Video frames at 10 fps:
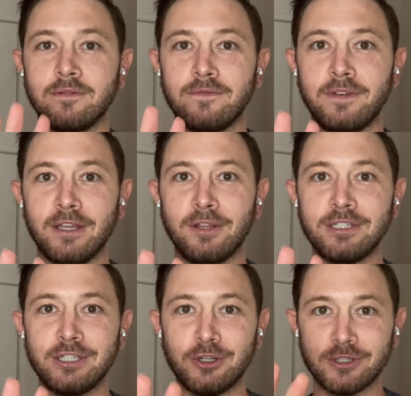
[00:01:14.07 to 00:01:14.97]
feel
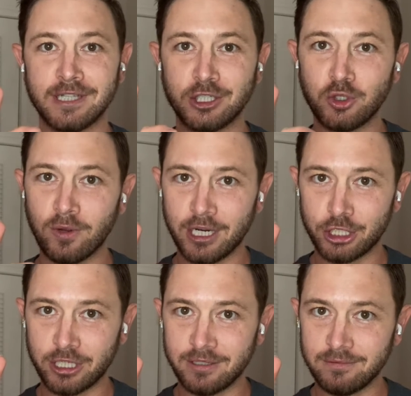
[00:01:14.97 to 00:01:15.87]
into your
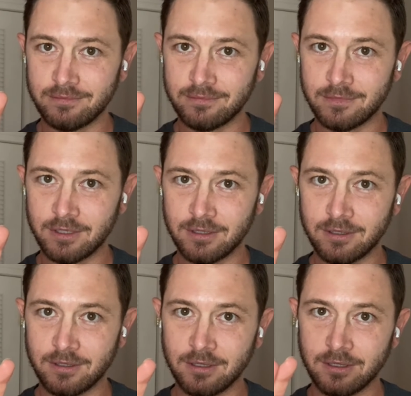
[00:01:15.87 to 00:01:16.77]
situation.
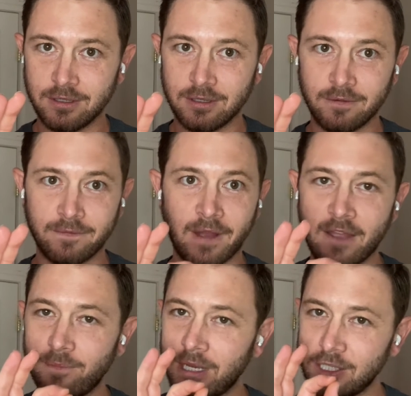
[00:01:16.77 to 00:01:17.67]

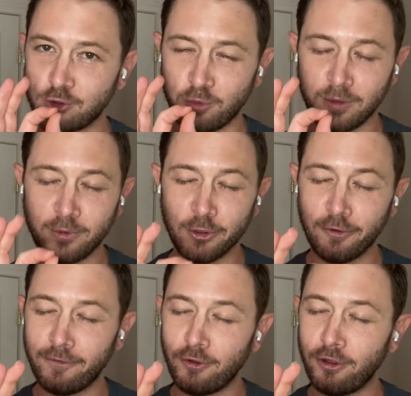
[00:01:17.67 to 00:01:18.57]
5 minutes will be
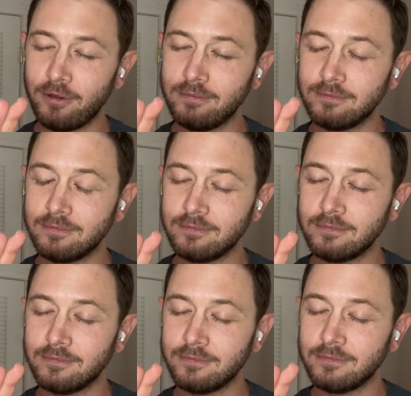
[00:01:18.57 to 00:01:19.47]
beautiful.
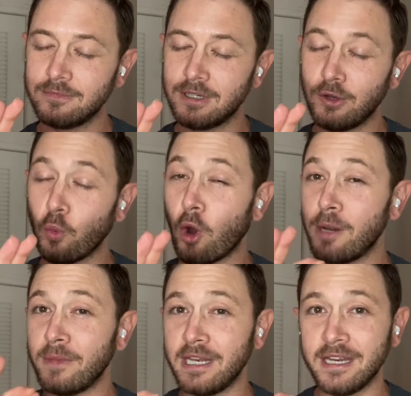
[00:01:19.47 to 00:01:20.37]

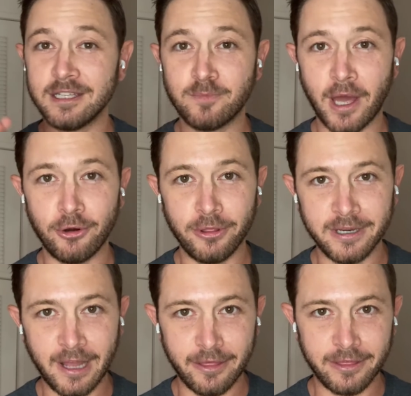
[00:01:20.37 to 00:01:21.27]
1 minute is better than
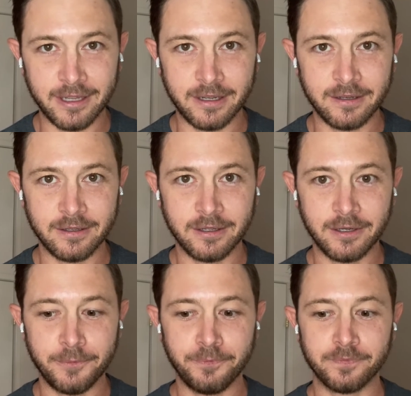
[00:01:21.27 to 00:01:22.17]
nothing.
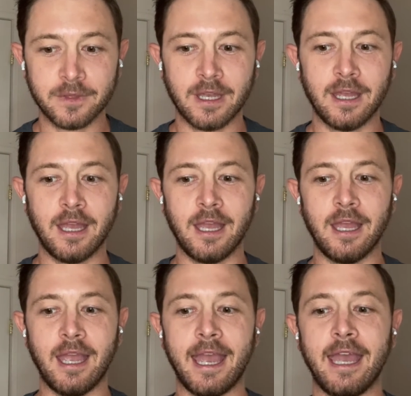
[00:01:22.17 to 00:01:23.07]

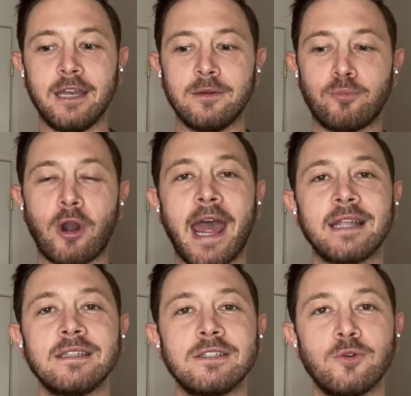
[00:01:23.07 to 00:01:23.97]
And
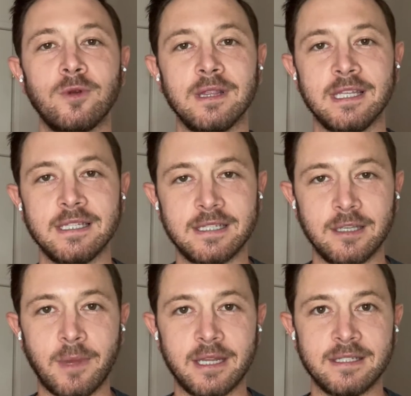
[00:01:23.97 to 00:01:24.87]
practice a releasing
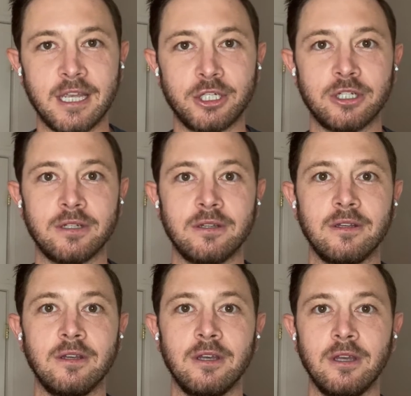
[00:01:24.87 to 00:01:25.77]
meditation.
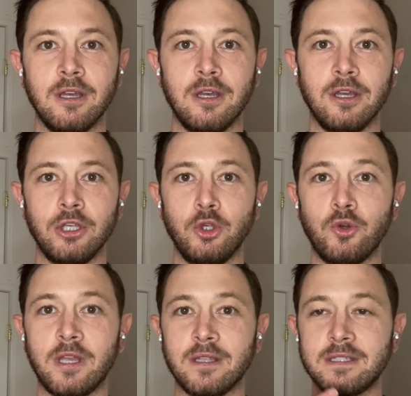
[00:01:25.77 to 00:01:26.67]
You
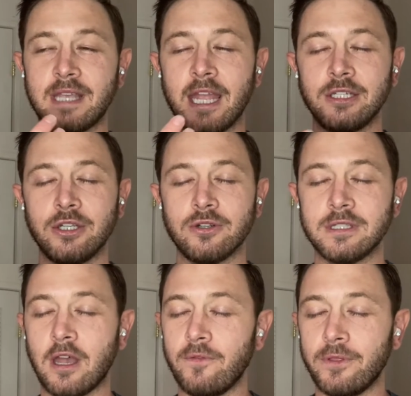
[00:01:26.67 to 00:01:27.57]
can say to
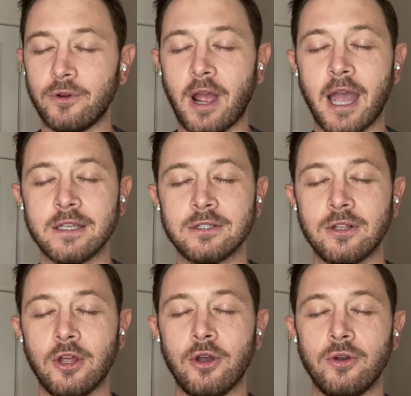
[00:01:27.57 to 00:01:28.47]
yourself with your eyes
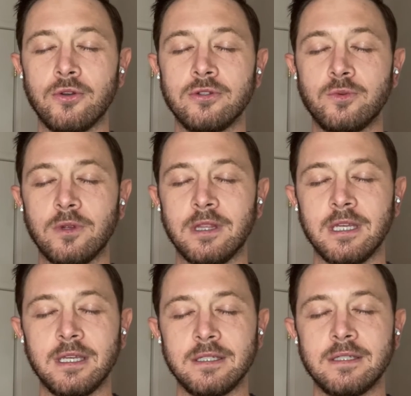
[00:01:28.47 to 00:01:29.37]
closed,
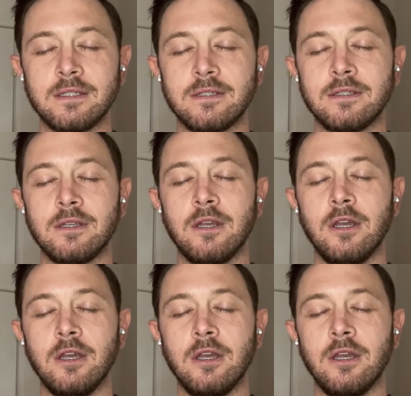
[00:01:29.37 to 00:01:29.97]
release,